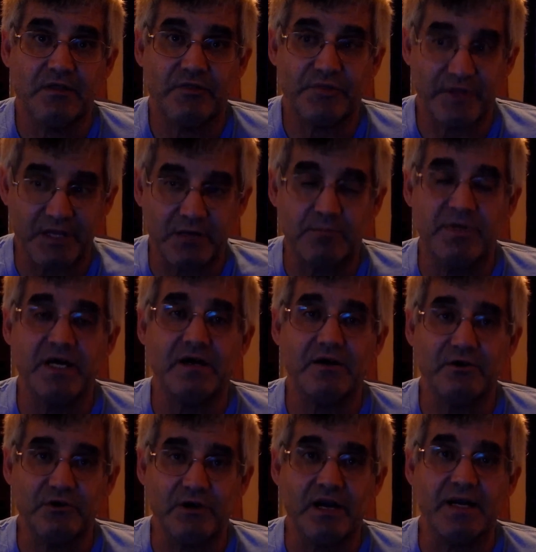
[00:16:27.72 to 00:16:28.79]
Think
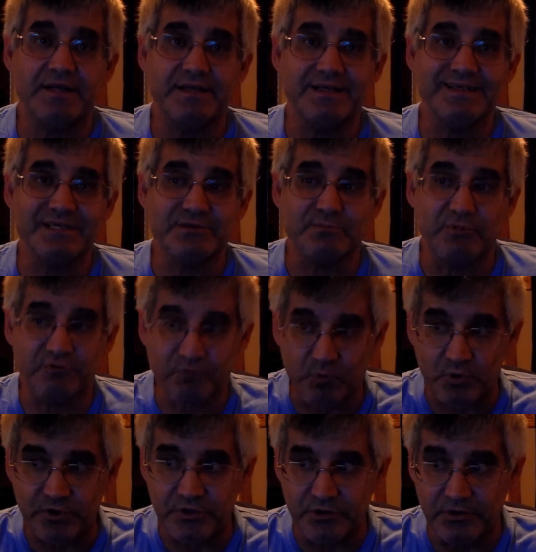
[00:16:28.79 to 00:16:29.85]
about your ideas
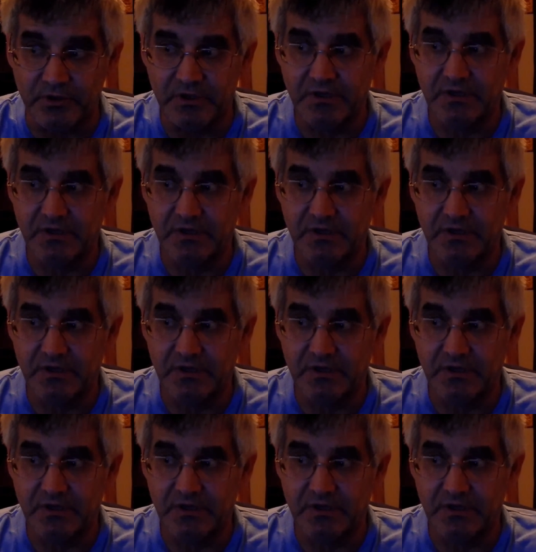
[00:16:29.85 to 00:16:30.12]
before you